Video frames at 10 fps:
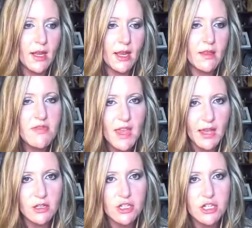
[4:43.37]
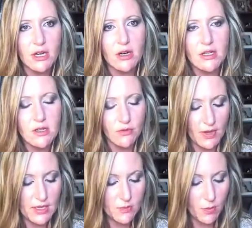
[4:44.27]
and then share it to
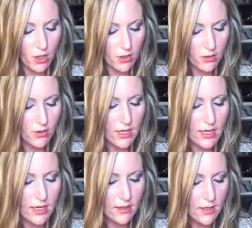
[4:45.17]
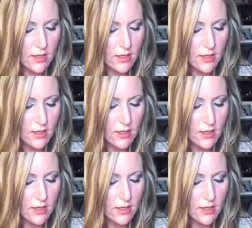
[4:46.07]
Facebook, okay?